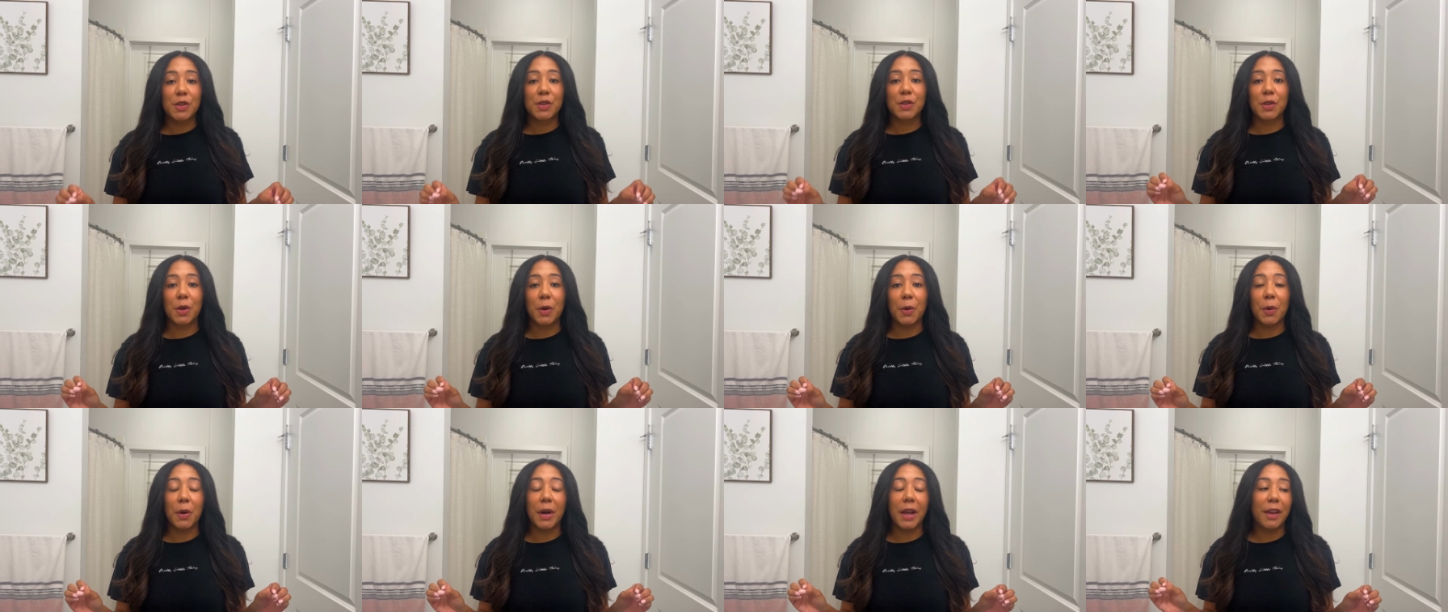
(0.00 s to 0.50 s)

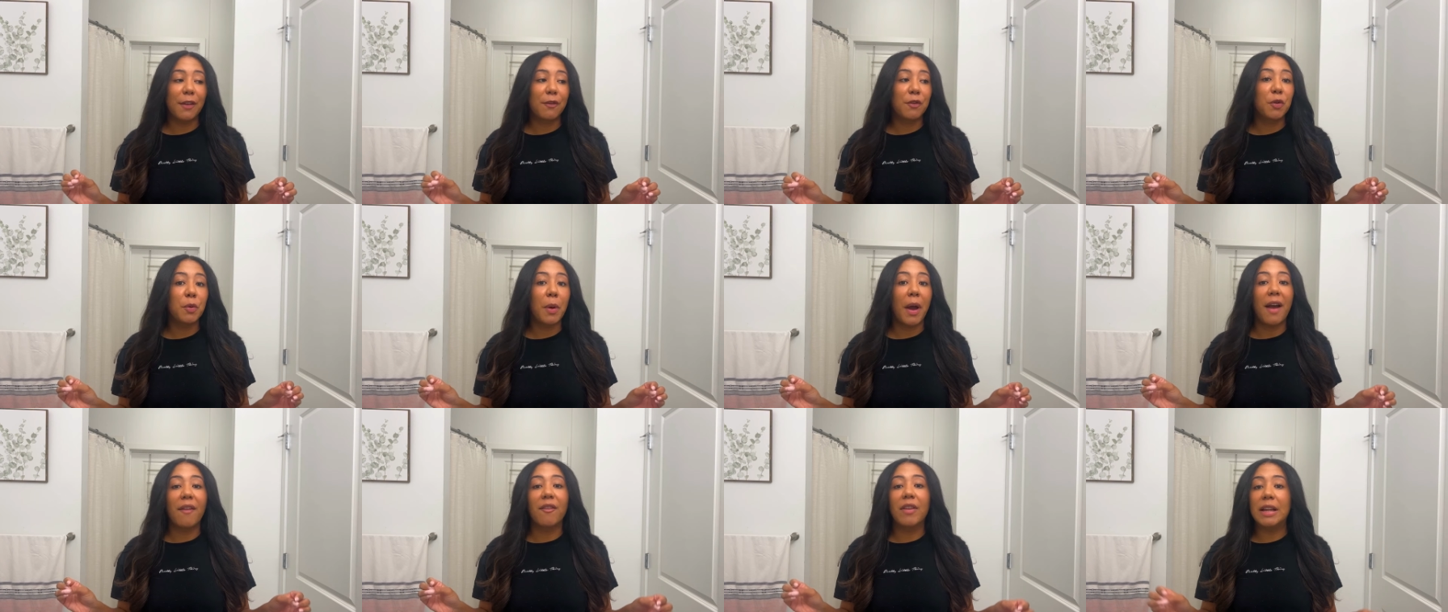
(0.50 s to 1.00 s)
So if you
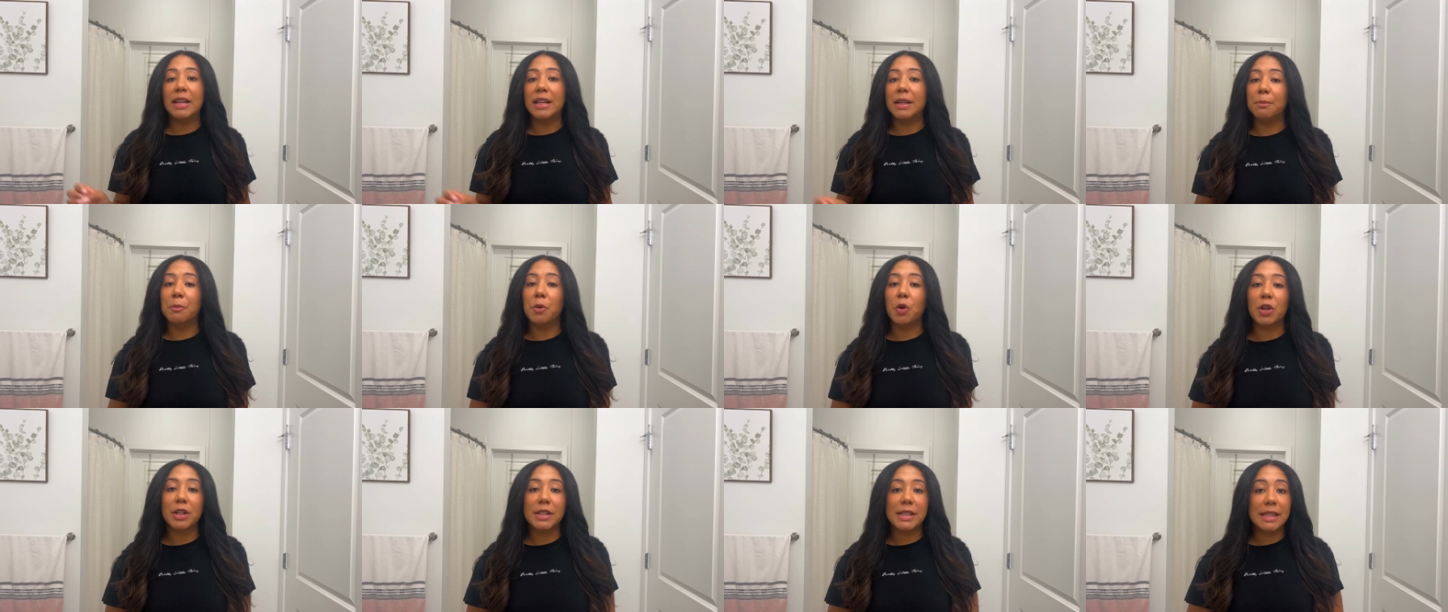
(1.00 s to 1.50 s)
have any
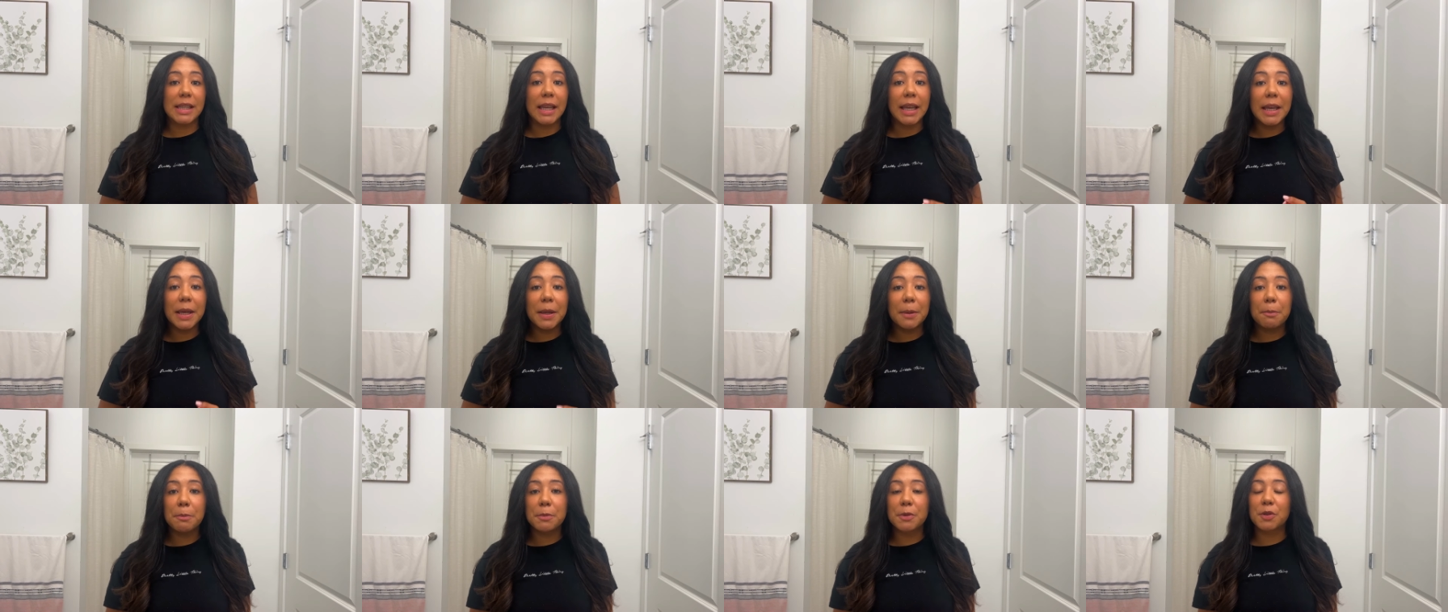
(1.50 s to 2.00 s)
more
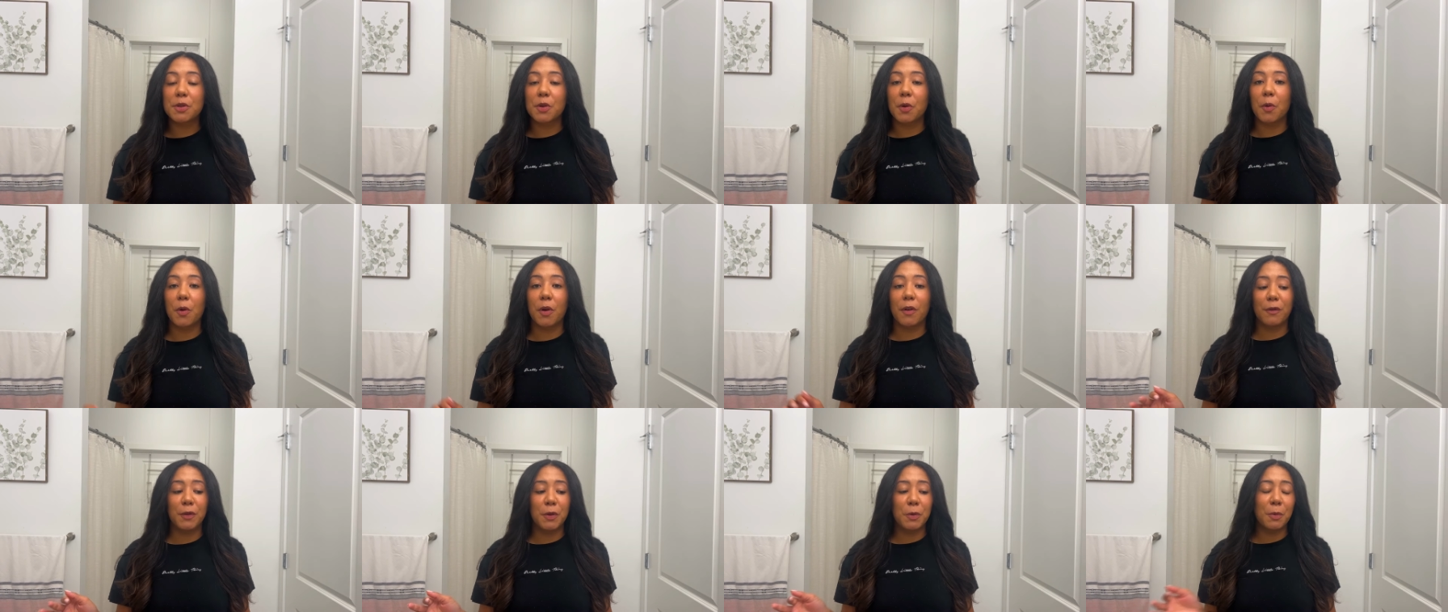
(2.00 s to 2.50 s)
tips,
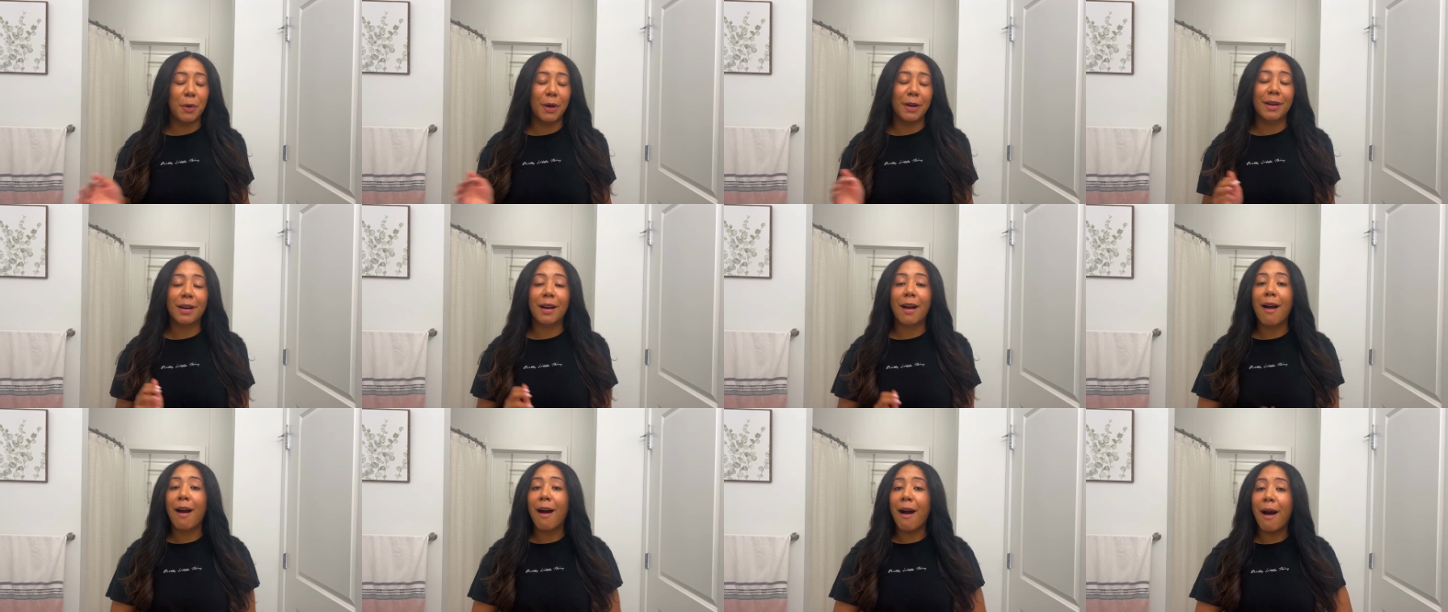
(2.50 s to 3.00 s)
or if you want
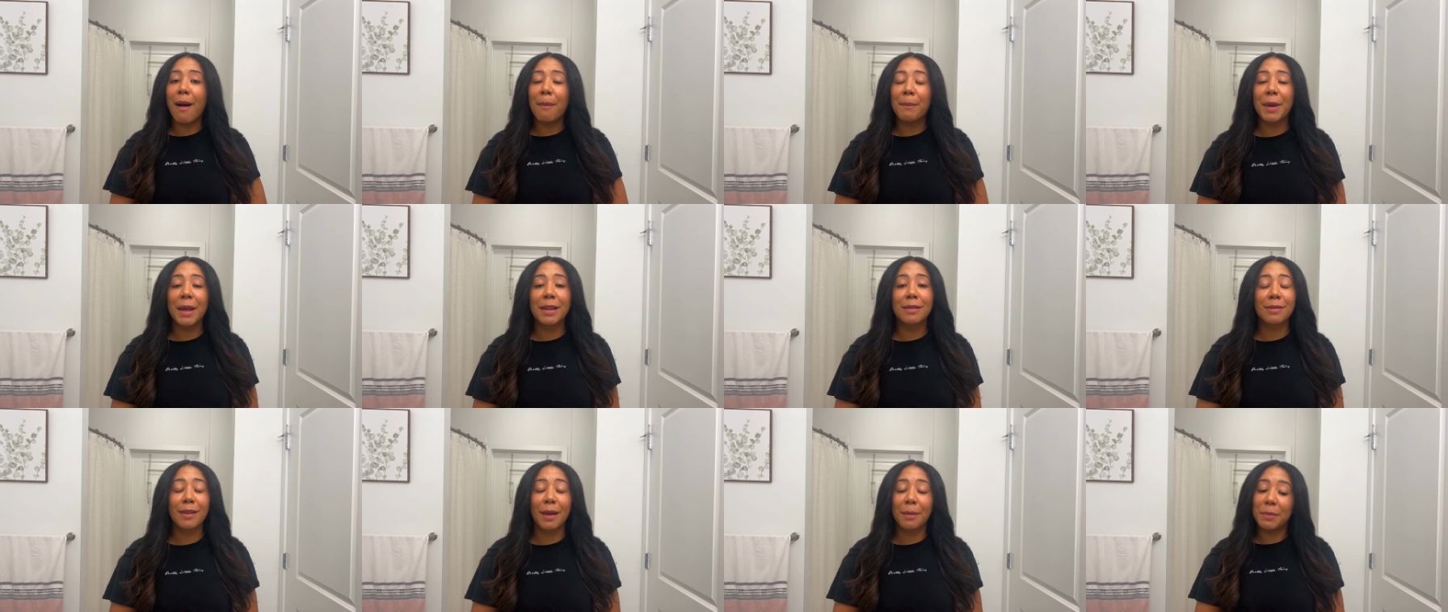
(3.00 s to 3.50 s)
to
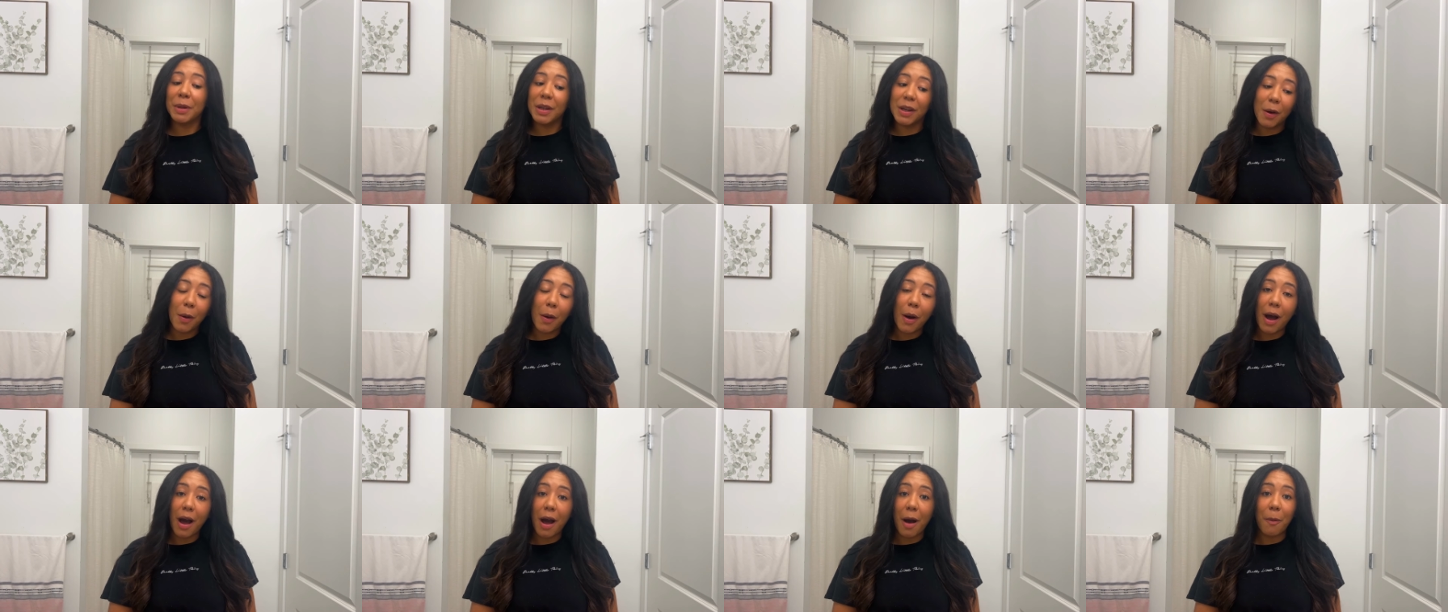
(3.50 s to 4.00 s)
comment, let me
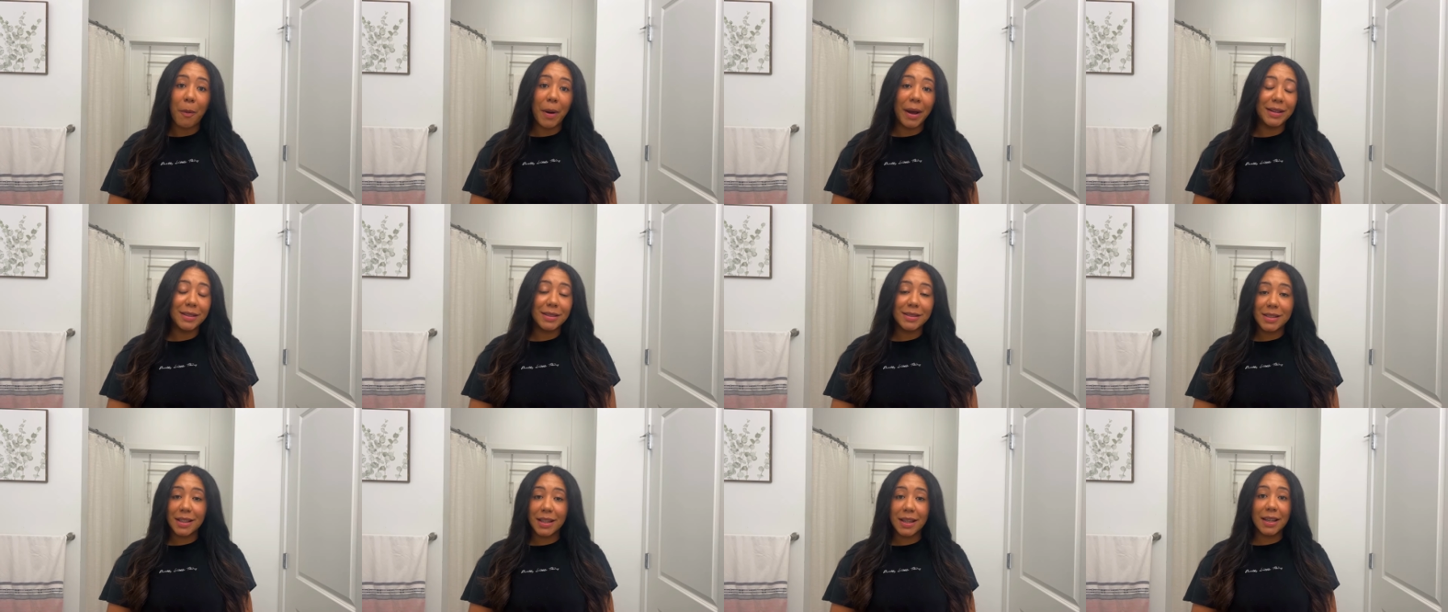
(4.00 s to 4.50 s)
know how I
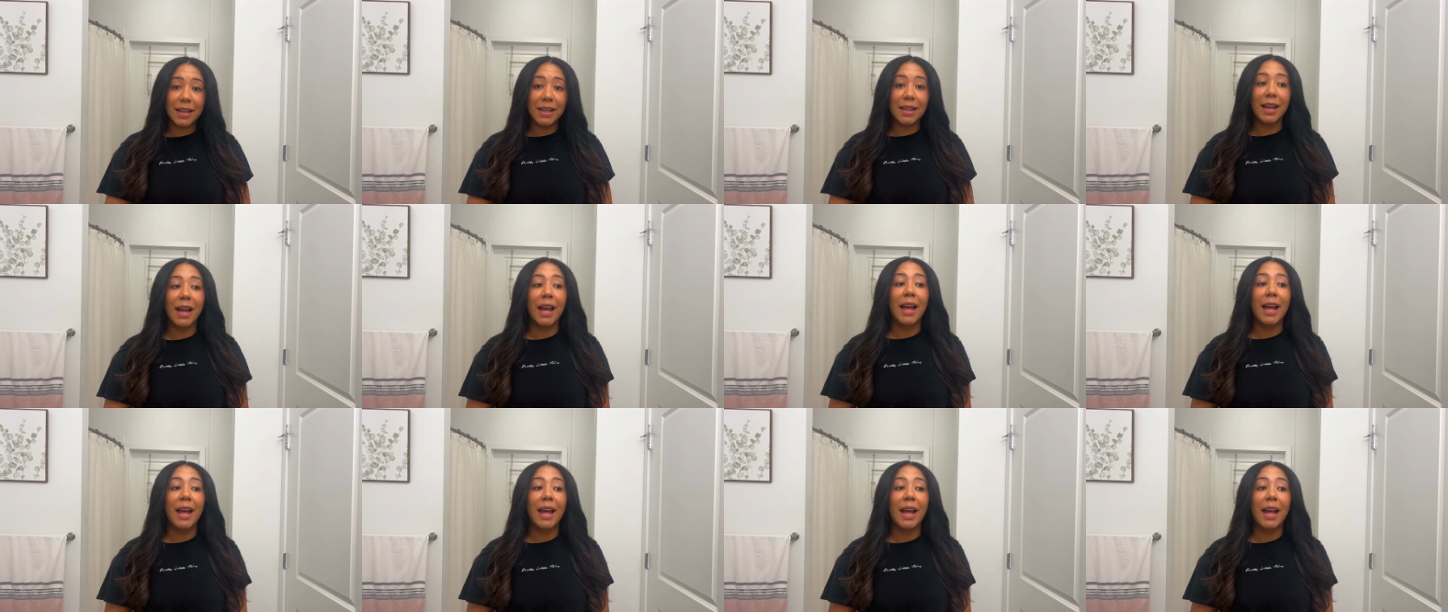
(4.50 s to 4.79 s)
did.